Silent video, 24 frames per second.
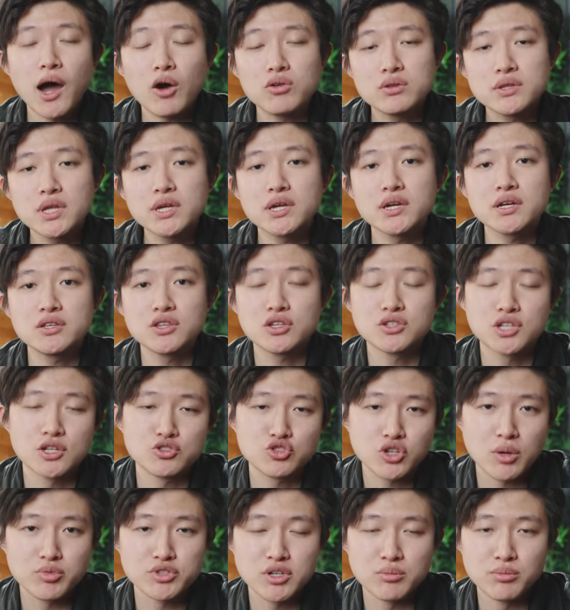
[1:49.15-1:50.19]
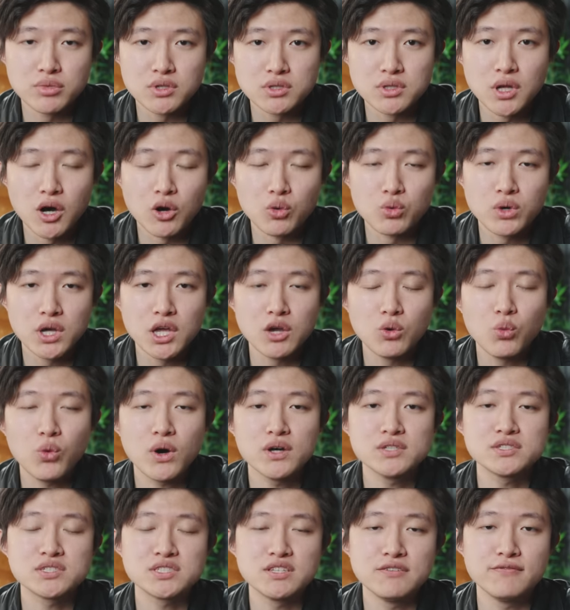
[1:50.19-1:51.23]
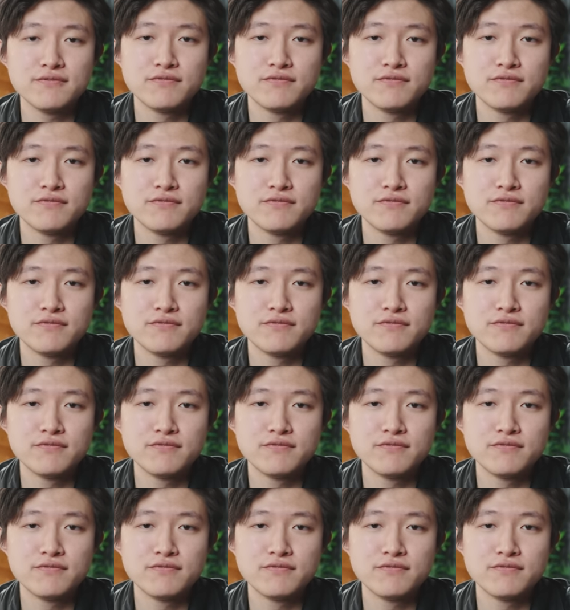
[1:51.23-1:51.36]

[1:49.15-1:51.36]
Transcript: I'll link it in the description below. It was the